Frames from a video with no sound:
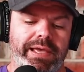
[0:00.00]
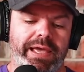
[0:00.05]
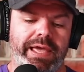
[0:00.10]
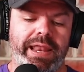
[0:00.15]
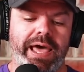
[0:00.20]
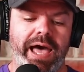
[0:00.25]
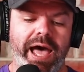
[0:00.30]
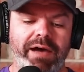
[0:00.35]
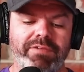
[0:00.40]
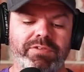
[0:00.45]

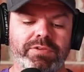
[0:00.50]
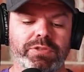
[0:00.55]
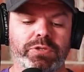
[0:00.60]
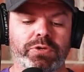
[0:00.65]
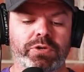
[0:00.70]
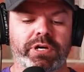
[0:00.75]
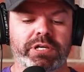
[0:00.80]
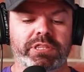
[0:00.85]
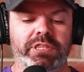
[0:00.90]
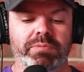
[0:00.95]
And have a
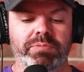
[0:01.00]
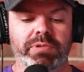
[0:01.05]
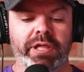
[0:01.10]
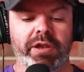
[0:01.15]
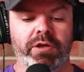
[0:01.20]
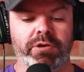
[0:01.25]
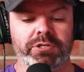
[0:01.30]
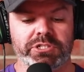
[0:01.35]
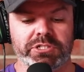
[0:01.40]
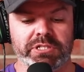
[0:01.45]
look at the
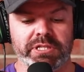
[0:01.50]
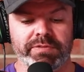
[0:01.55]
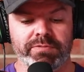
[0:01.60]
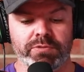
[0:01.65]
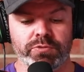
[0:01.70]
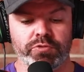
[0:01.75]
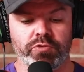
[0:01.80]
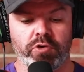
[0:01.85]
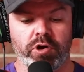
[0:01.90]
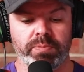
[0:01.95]
blood oxygen
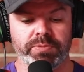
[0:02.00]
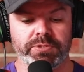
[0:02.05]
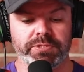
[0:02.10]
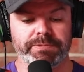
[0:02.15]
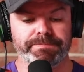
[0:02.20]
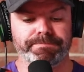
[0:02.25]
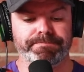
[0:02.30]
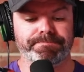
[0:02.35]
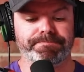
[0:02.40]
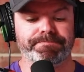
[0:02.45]
level
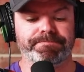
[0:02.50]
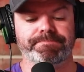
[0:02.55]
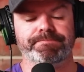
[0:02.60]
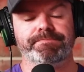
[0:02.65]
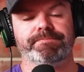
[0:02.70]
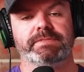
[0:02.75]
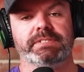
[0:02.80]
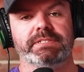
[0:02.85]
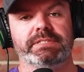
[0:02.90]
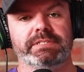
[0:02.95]
drops.
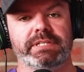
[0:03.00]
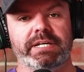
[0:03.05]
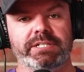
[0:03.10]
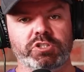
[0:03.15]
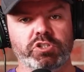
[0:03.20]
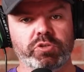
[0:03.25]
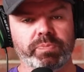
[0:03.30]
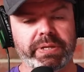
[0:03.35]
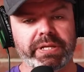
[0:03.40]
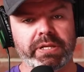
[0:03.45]
They
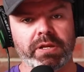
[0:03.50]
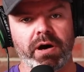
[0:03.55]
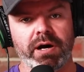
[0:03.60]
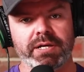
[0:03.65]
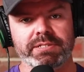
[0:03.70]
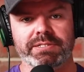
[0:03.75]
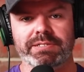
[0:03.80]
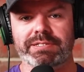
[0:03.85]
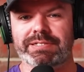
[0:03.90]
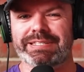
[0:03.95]
should be
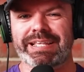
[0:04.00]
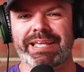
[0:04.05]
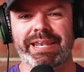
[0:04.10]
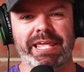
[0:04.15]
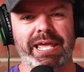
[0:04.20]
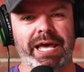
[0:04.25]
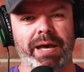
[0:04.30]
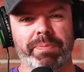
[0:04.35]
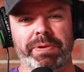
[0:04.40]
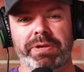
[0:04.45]
nice and
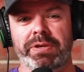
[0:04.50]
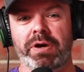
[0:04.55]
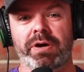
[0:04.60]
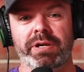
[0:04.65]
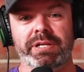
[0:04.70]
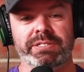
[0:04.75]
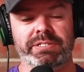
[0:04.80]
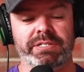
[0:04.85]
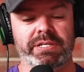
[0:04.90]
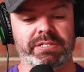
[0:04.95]
steady up at
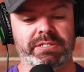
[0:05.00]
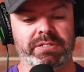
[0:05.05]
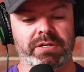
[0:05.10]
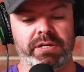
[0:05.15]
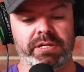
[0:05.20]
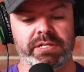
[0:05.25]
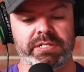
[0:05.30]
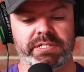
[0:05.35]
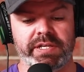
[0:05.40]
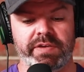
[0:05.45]
96,
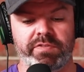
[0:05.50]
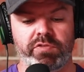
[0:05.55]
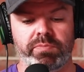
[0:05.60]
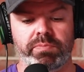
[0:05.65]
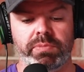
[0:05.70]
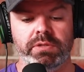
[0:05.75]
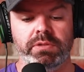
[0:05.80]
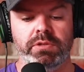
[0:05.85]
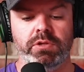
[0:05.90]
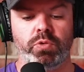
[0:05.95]

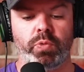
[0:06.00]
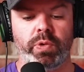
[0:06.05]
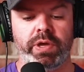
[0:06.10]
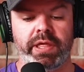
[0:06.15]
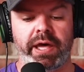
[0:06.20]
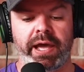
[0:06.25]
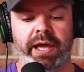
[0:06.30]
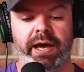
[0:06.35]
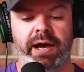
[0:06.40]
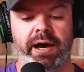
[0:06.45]
97, but look where
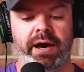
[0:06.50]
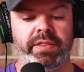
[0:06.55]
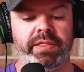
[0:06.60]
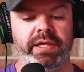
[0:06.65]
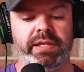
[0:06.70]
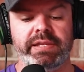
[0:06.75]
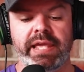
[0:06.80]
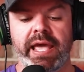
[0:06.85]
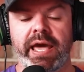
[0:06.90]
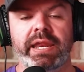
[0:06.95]
they are.
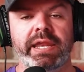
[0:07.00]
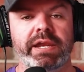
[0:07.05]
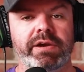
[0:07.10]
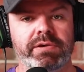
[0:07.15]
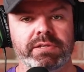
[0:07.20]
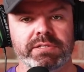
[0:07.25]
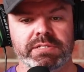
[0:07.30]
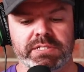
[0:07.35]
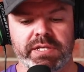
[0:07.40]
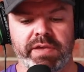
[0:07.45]
They're down
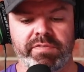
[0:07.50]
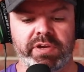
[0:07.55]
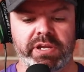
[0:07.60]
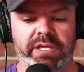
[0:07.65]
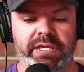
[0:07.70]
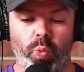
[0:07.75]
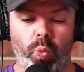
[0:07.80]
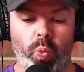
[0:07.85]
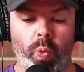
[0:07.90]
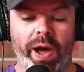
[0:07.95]
here at
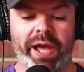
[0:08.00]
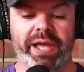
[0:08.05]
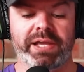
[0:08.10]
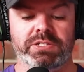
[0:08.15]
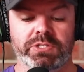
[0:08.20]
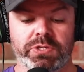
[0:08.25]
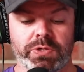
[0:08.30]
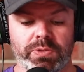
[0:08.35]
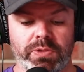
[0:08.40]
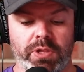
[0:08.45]
70,
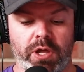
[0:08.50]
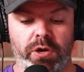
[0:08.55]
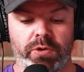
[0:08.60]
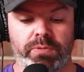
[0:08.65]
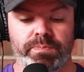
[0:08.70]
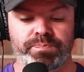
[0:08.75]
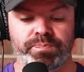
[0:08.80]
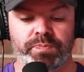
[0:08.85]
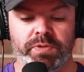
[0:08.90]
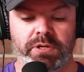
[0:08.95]
way too
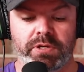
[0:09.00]
low.